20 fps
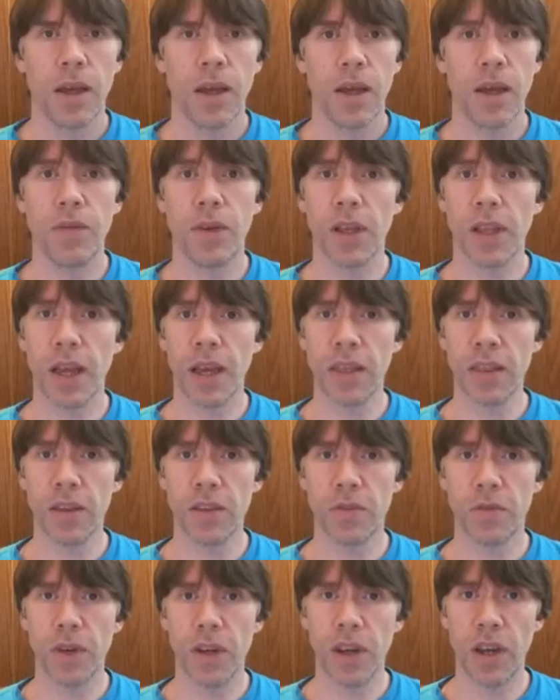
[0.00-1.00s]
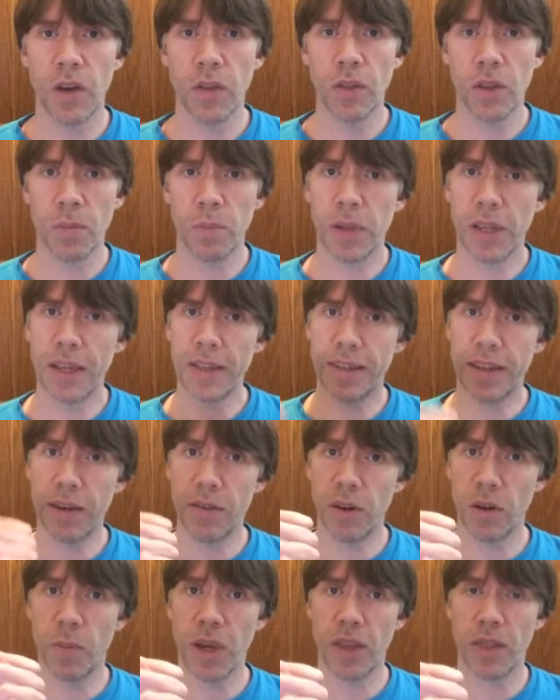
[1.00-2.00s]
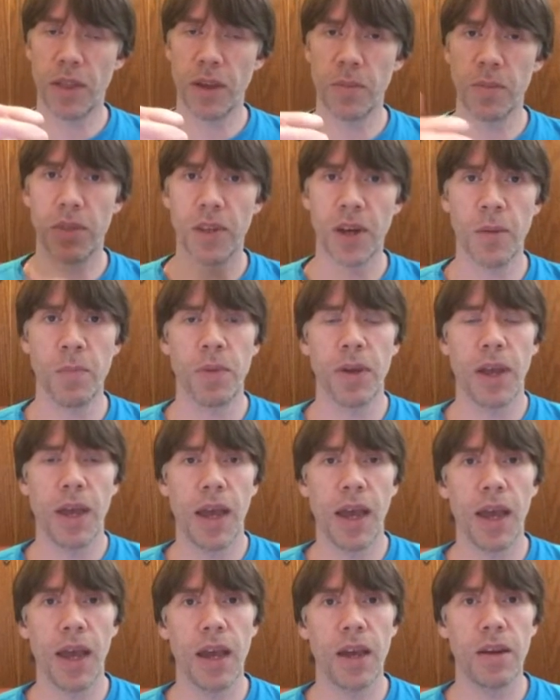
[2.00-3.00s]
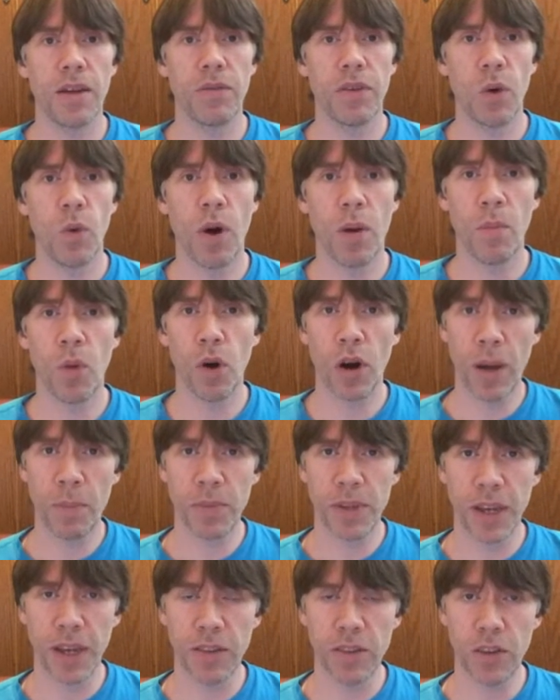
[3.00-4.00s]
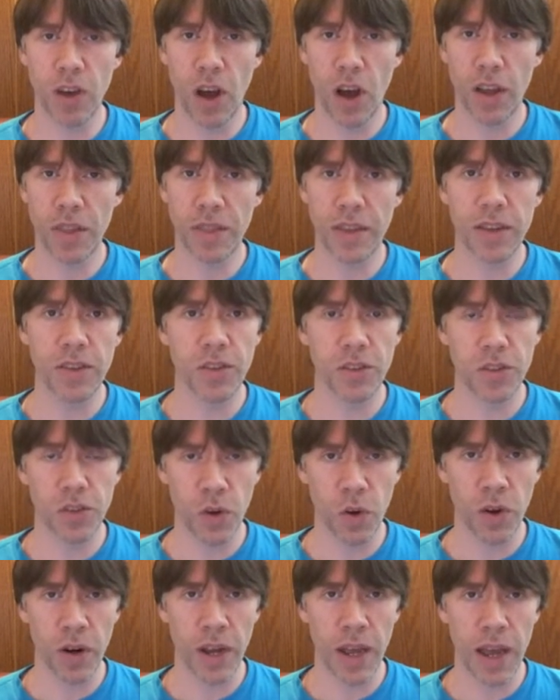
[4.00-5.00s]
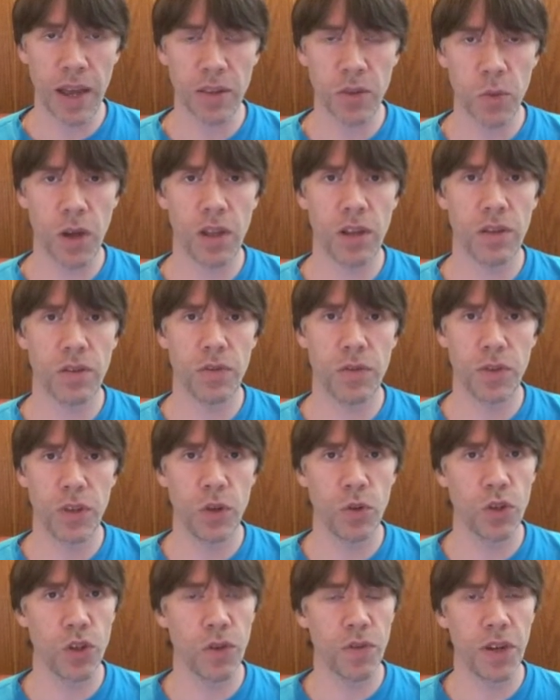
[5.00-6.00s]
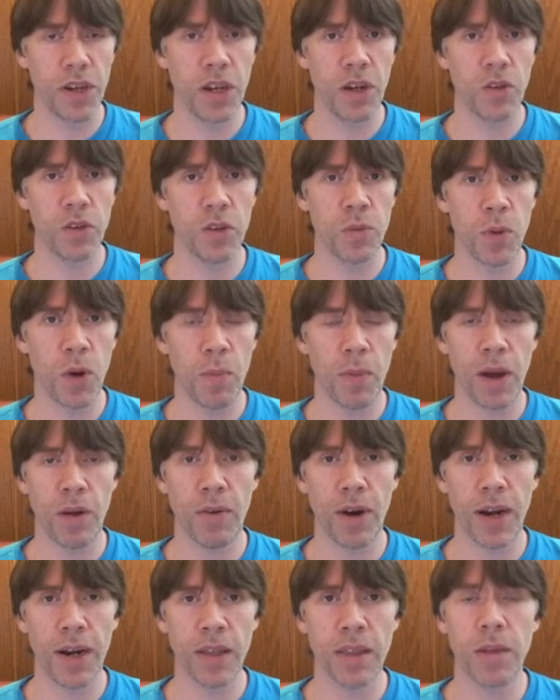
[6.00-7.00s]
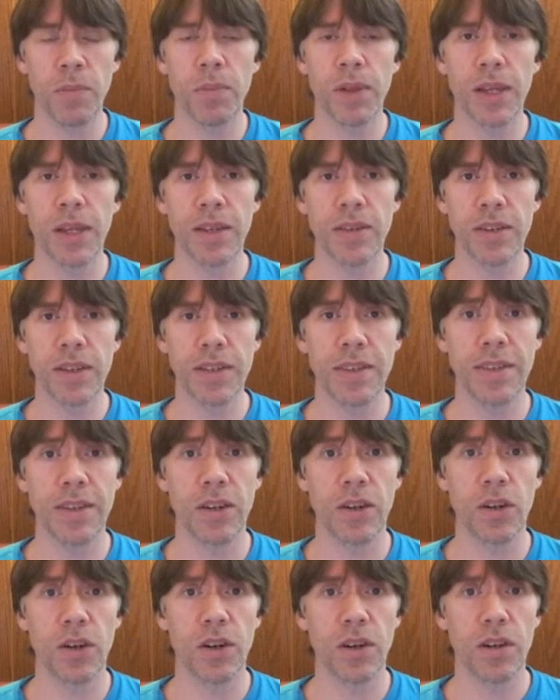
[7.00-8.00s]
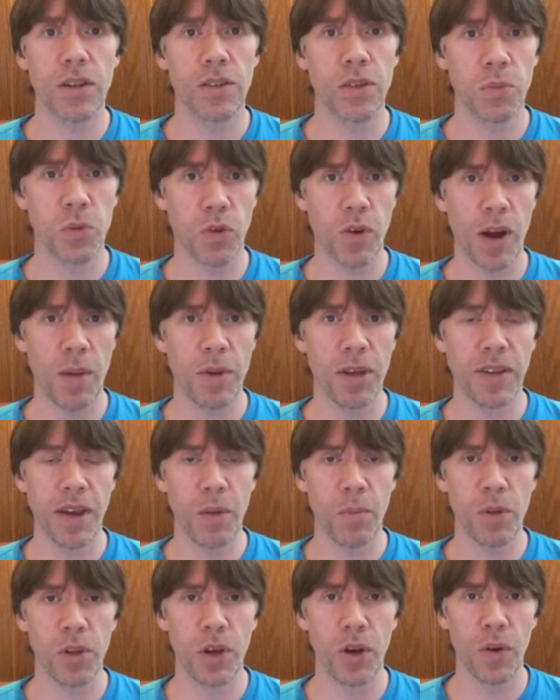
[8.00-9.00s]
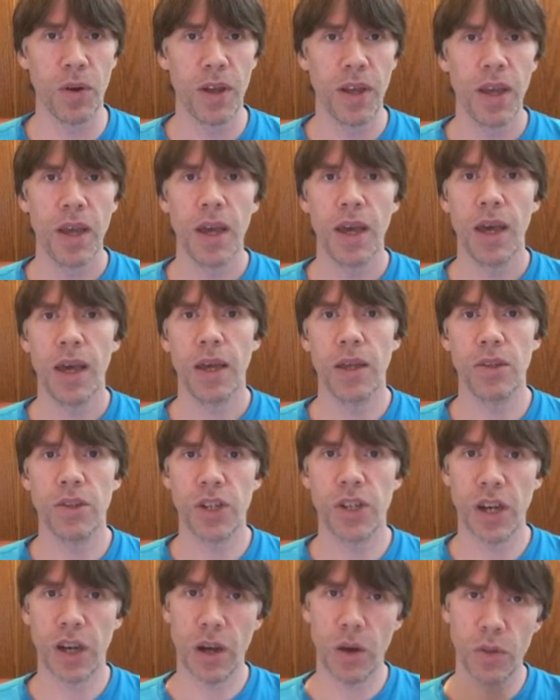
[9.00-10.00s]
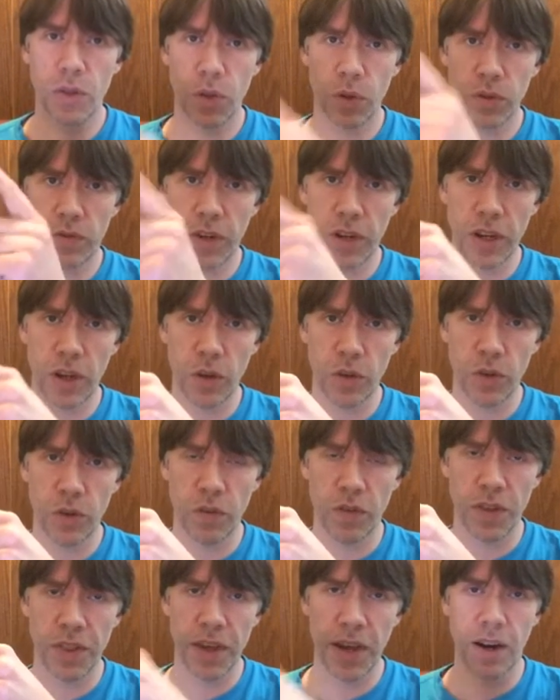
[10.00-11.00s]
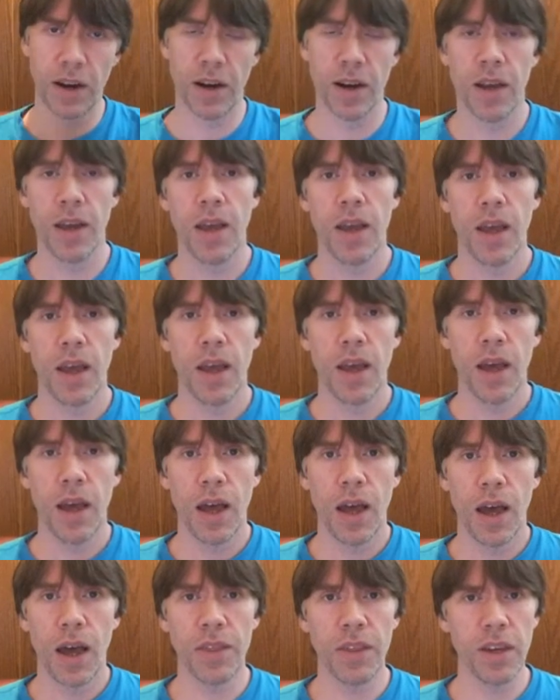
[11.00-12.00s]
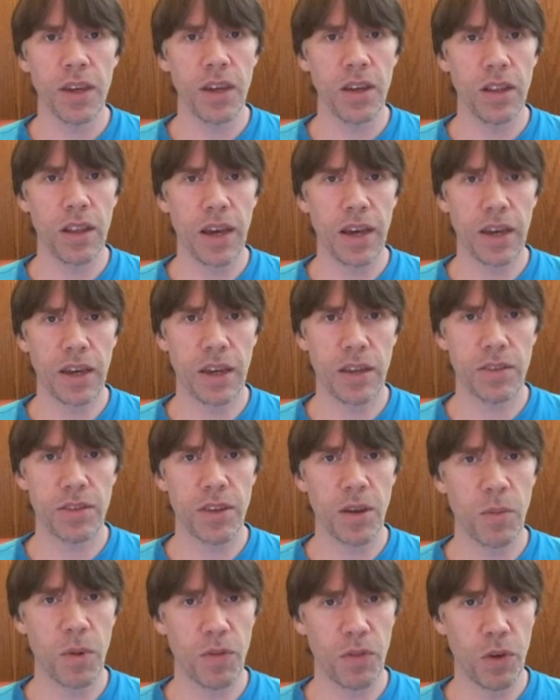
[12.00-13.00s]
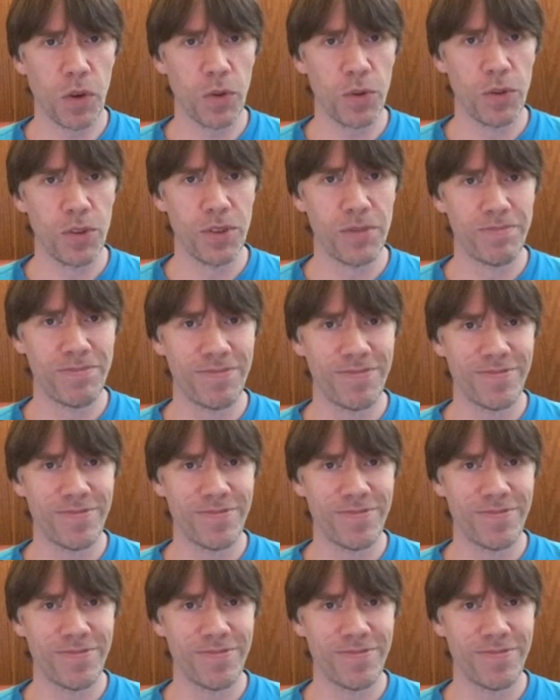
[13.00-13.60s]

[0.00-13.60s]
If you like this video, then please give it a big thumbs up. And if you want more updates on this story, as well as future videos about my writing, then please consider subscribing down below. And check out those videos over there. I think you'll like some of those.